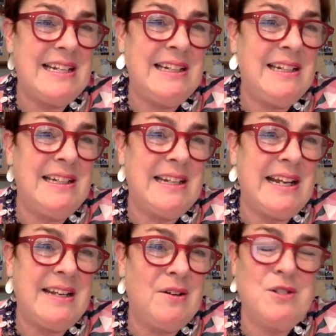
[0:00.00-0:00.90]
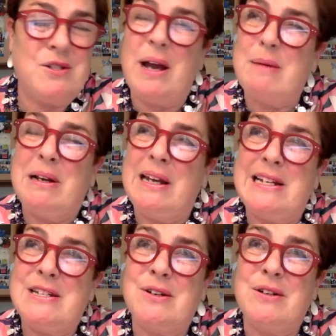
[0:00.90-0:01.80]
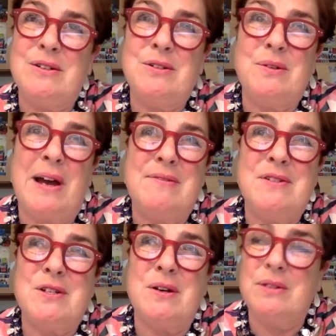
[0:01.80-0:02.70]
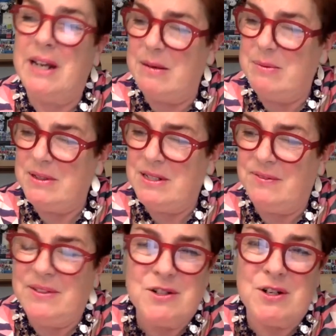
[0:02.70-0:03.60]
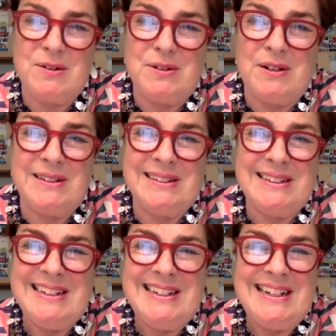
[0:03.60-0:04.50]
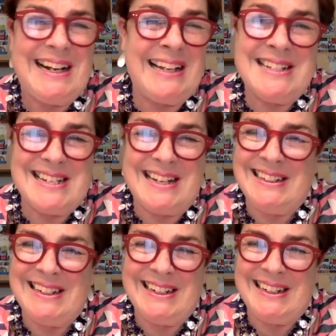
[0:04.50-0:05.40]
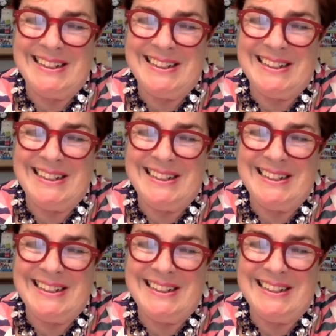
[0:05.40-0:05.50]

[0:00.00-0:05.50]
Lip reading: that he then also capitalized on to have his own cable TV show on guns. I think